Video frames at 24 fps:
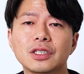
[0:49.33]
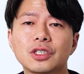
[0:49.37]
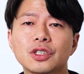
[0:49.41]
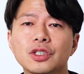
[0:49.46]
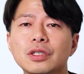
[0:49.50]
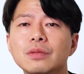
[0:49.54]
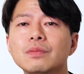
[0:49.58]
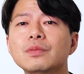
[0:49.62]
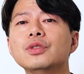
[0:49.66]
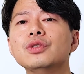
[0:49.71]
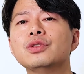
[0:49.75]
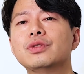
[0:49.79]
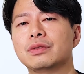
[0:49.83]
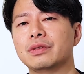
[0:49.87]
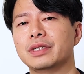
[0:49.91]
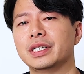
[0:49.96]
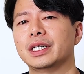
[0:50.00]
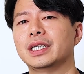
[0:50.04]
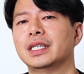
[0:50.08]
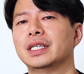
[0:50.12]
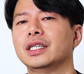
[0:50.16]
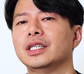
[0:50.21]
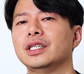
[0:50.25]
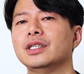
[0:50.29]

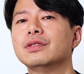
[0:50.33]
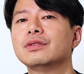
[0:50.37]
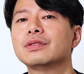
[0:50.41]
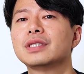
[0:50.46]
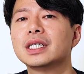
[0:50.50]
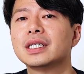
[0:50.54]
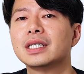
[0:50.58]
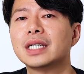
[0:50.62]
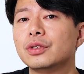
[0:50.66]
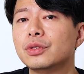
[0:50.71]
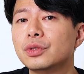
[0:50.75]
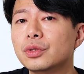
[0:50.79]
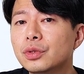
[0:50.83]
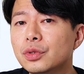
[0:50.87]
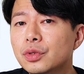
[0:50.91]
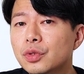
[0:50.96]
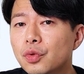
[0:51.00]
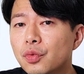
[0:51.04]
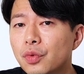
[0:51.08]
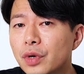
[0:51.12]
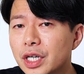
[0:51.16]
smoothly using Google